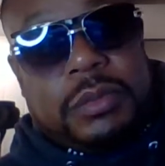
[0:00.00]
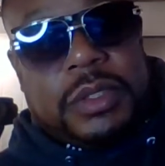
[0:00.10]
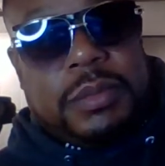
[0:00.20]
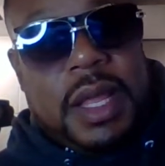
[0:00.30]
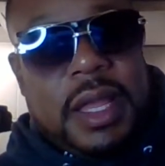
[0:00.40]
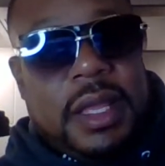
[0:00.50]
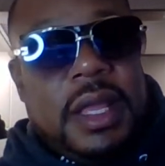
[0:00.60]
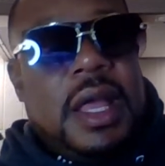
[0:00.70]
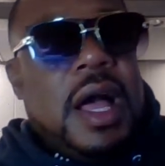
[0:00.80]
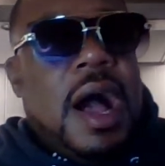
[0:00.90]
was black.
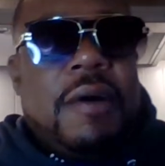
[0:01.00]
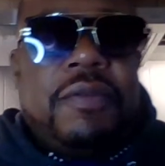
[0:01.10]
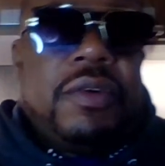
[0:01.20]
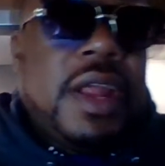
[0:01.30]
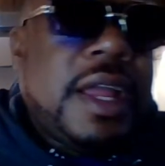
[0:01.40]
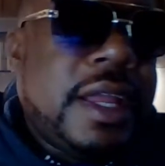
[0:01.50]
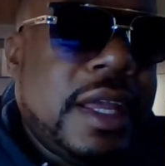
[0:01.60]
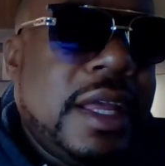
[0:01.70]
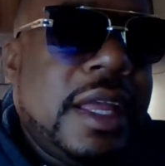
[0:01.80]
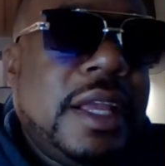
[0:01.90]
I feel like
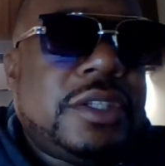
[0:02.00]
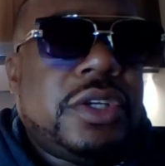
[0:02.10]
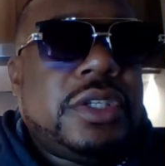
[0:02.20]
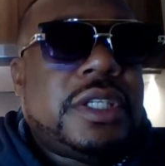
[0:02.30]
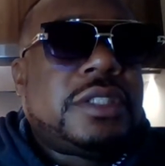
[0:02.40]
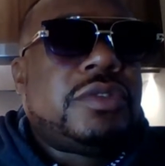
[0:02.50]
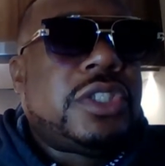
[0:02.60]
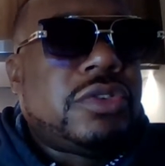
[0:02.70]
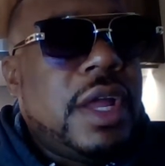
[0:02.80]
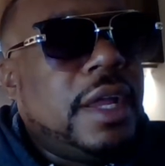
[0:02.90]
he should have just
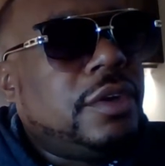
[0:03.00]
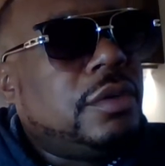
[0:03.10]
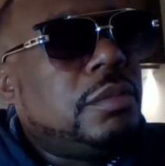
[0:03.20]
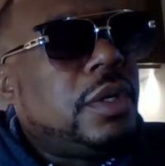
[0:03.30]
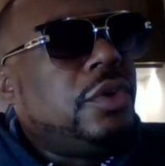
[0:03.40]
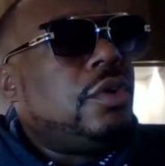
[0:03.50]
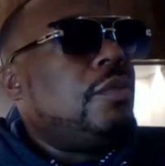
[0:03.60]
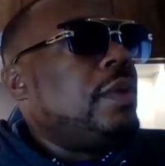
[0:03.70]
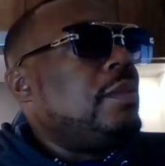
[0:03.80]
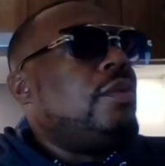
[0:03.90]
restrained them. But, people